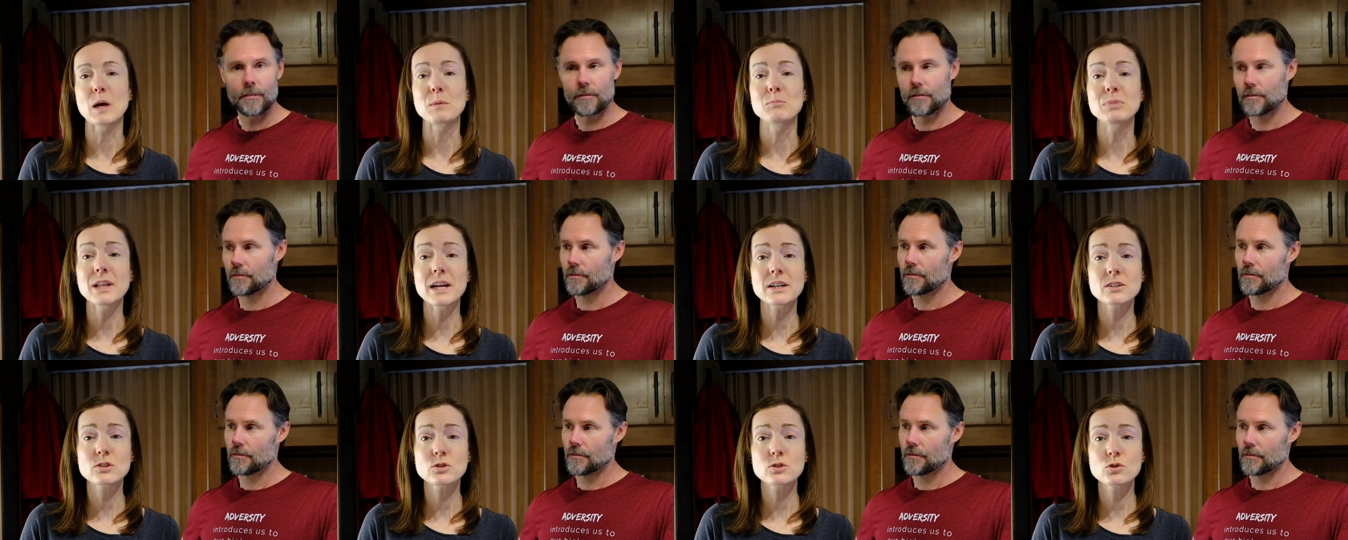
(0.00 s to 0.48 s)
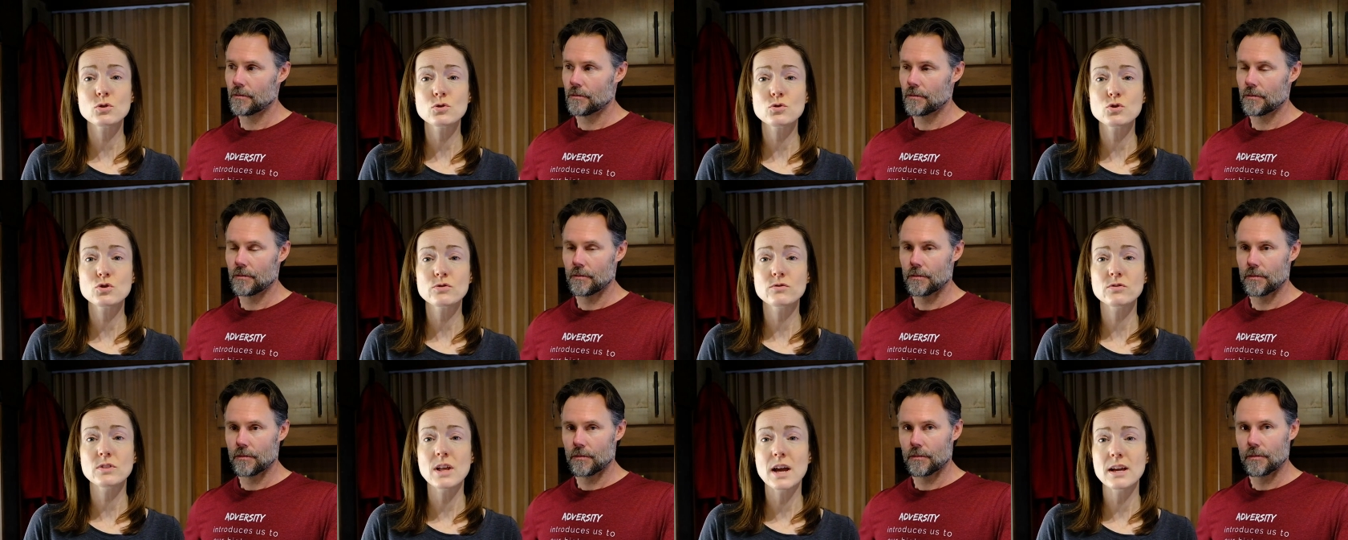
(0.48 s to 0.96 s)
Speaker 1: black
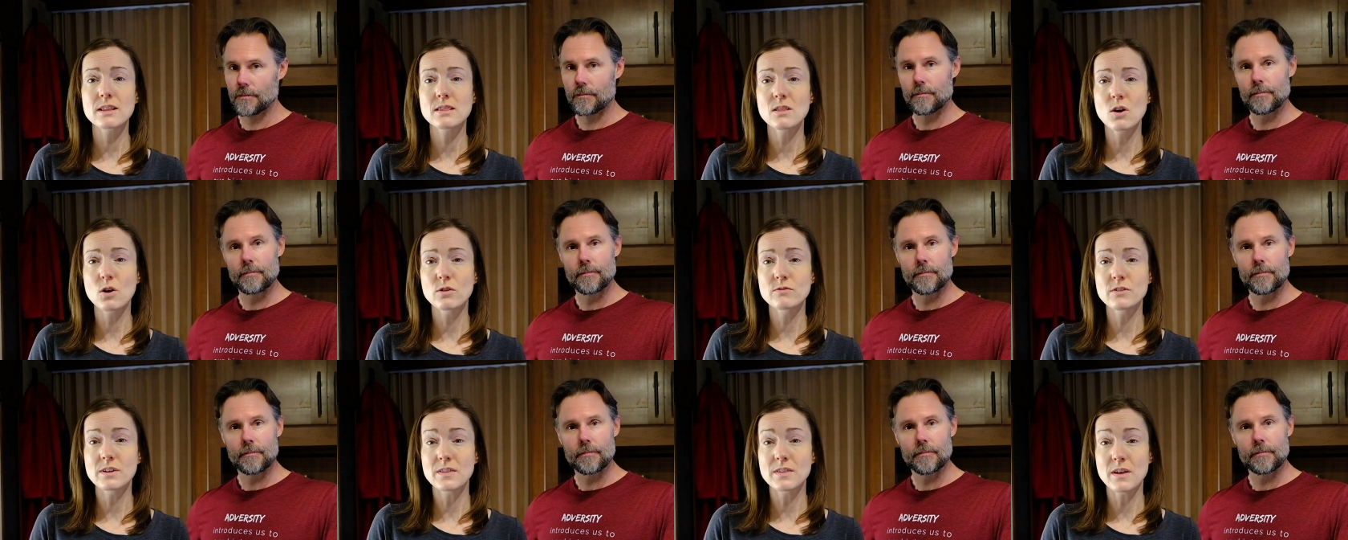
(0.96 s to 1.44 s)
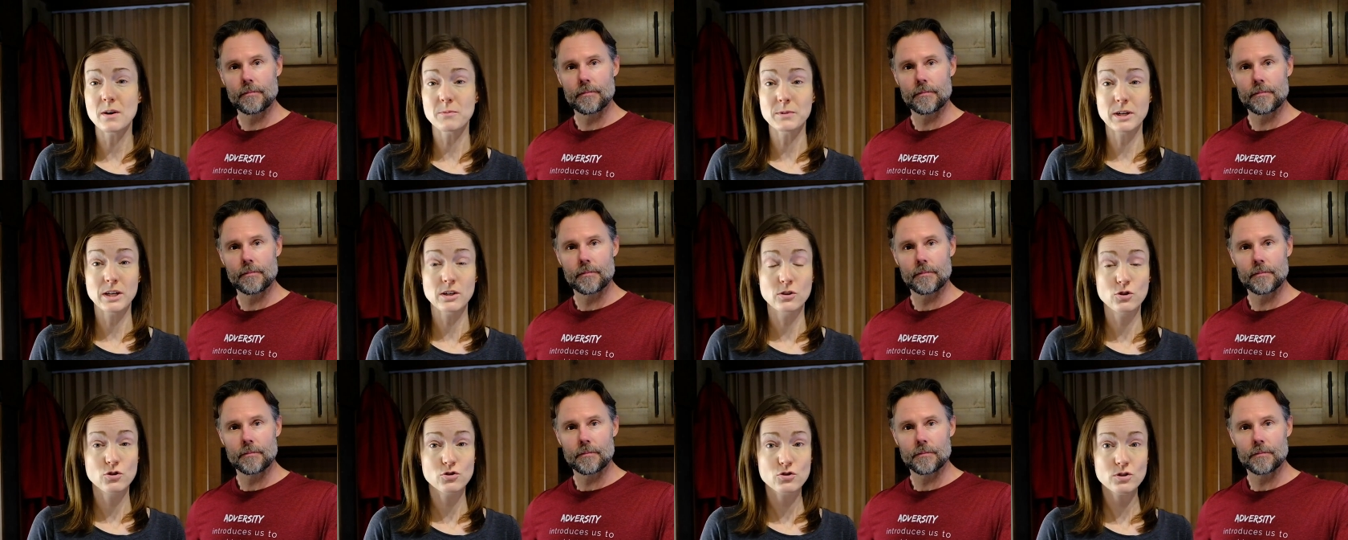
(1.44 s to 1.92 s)
soldier fly larvae that we
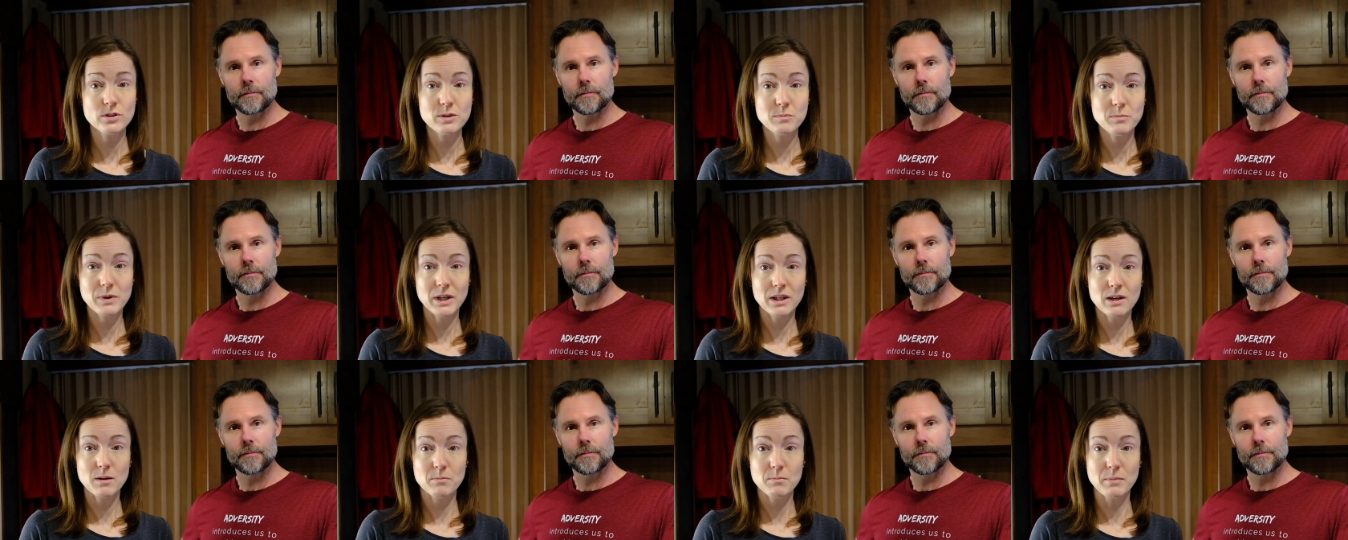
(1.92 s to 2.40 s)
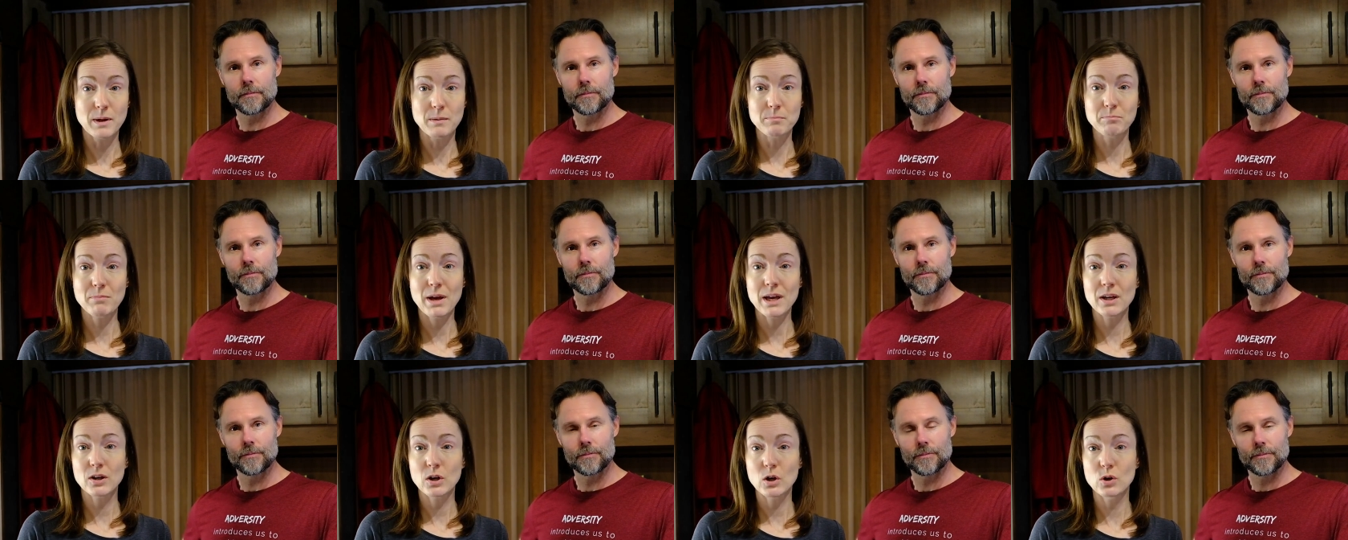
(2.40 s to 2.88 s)
can usually pick up at
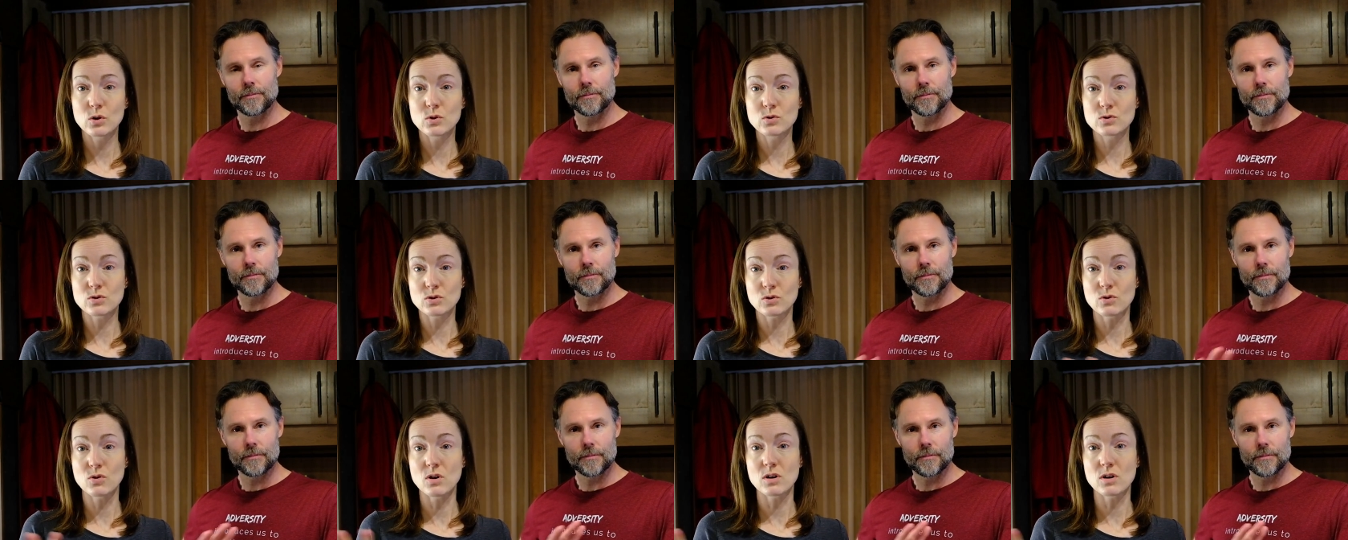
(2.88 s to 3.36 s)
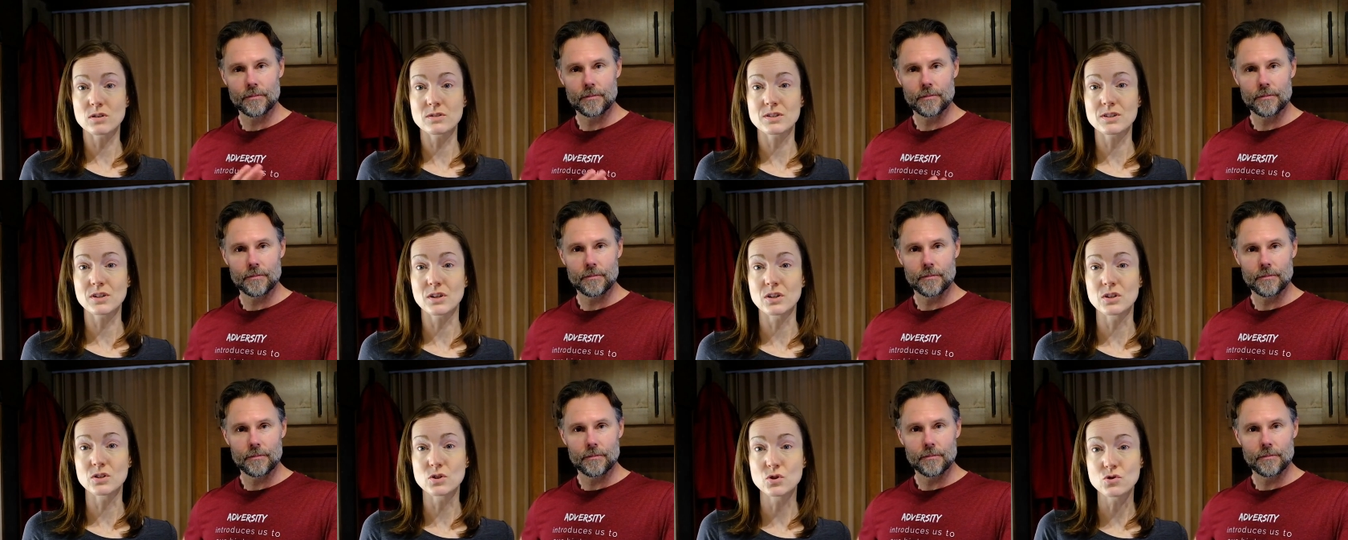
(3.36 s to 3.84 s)
Petco's across the
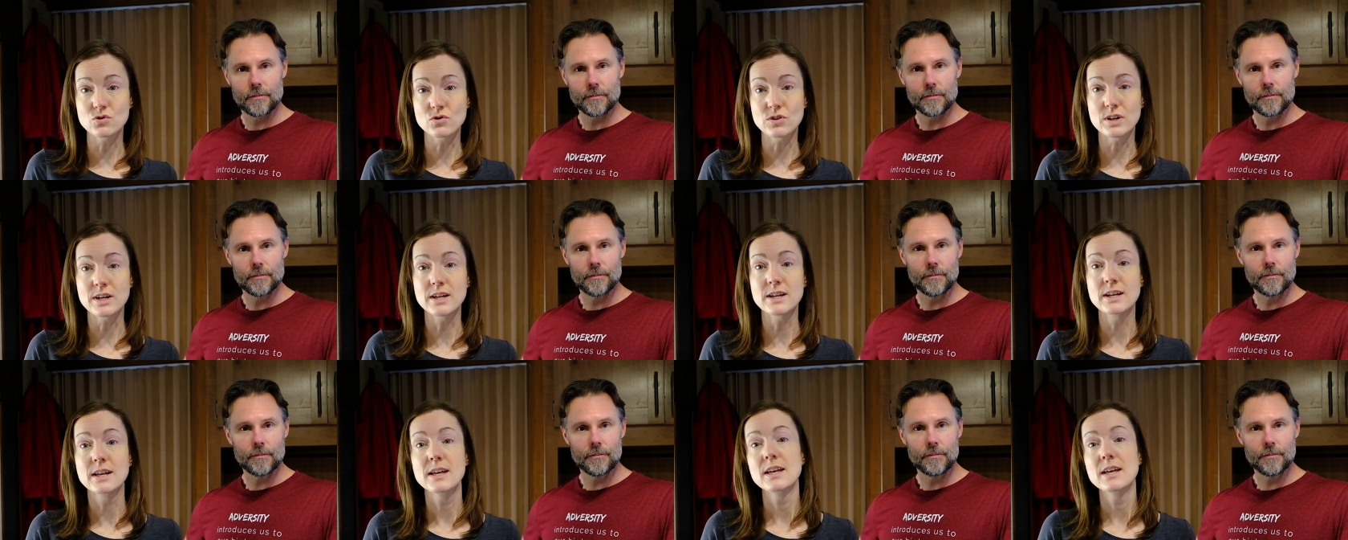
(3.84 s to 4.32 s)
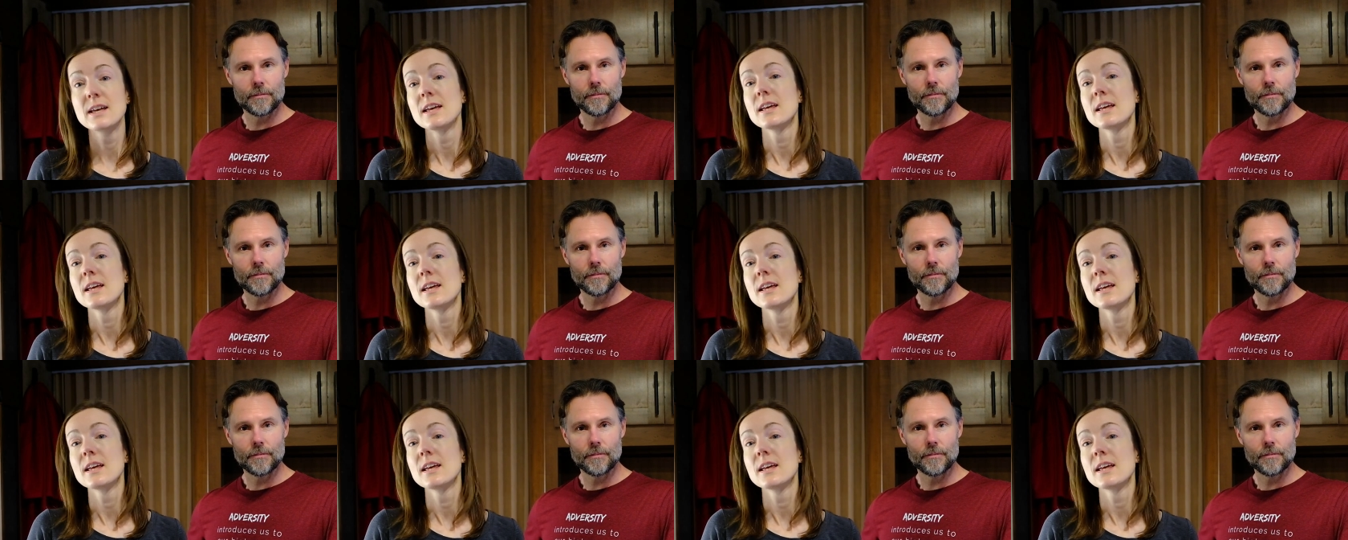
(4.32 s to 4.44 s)
country.